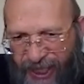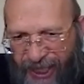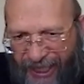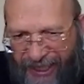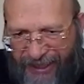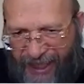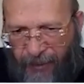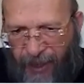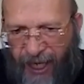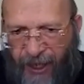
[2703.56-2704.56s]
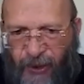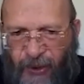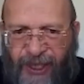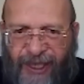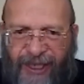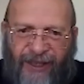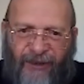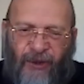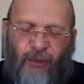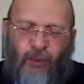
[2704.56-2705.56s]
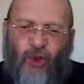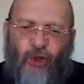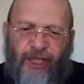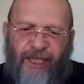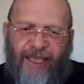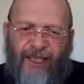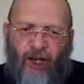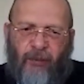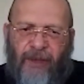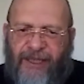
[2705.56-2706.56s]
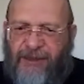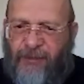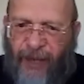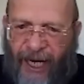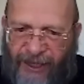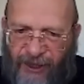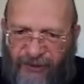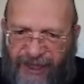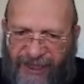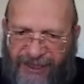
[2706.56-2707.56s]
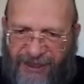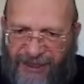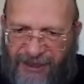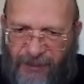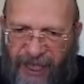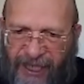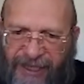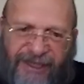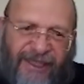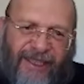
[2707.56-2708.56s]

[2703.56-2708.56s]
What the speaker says: here somehow we move in the complex part of this space,